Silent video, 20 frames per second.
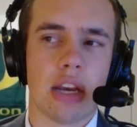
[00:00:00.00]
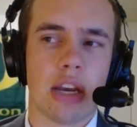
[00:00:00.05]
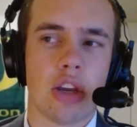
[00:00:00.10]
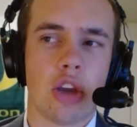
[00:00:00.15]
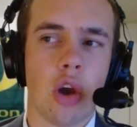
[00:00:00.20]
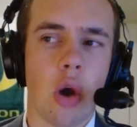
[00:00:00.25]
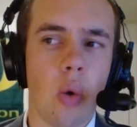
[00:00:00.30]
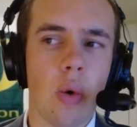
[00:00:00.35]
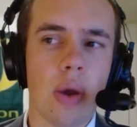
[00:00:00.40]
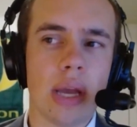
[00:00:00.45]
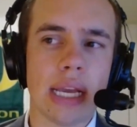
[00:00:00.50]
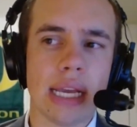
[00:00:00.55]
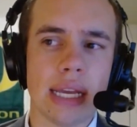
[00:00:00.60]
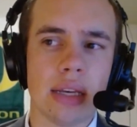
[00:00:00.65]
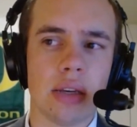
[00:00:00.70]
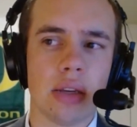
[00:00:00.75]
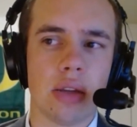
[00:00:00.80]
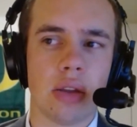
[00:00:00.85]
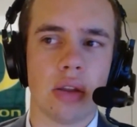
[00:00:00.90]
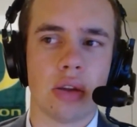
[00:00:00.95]
And going
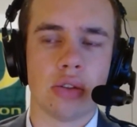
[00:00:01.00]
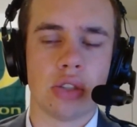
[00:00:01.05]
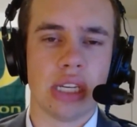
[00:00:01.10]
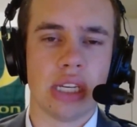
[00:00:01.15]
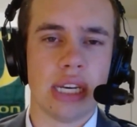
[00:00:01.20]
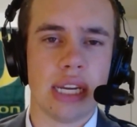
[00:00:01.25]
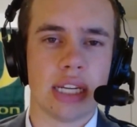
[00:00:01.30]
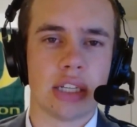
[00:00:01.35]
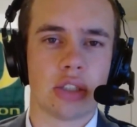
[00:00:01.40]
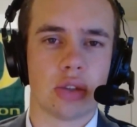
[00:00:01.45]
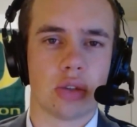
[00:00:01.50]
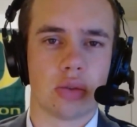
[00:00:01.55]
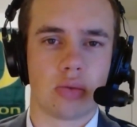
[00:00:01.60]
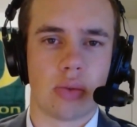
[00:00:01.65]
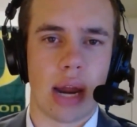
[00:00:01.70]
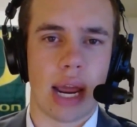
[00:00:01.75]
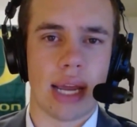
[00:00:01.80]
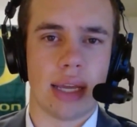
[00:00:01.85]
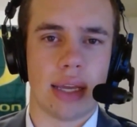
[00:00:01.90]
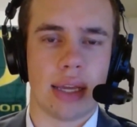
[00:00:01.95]
into those initial
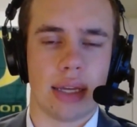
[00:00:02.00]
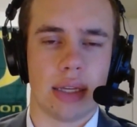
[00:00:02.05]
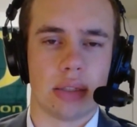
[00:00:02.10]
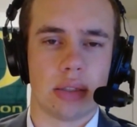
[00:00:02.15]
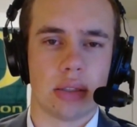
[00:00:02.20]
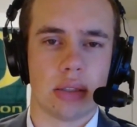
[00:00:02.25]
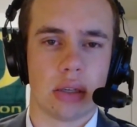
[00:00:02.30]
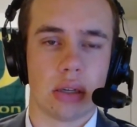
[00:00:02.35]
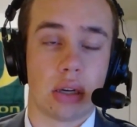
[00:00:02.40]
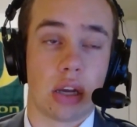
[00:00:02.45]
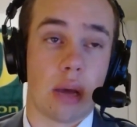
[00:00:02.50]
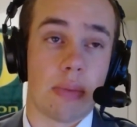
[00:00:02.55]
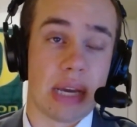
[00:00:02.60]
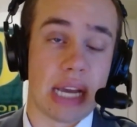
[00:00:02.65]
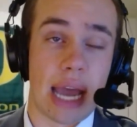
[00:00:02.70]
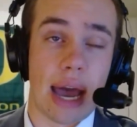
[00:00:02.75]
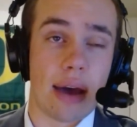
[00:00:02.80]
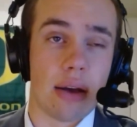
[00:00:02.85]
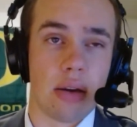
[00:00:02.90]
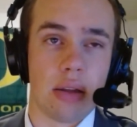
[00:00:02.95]
rankings, or
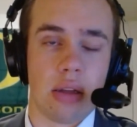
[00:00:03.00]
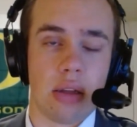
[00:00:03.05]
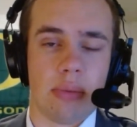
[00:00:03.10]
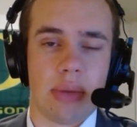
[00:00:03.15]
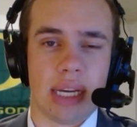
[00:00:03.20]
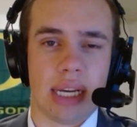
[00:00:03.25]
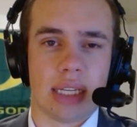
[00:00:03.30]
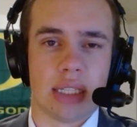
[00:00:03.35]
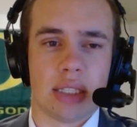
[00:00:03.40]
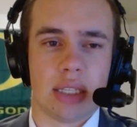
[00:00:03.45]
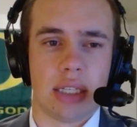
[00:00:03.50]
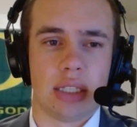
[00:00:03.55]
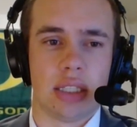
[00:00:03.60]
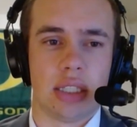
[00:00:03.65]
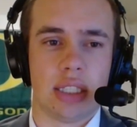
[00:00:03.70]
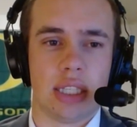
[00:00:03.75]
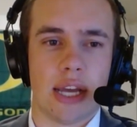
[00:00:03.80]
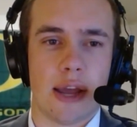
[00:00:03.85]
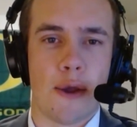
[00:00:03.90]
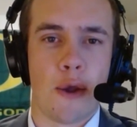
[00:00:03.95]
coming out of them, I guess I
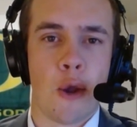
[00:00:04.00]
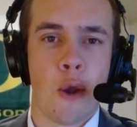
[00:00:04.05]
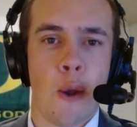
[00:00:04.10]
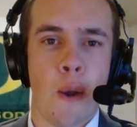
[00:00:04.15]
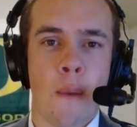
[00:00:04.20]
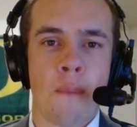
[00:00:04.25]
should say,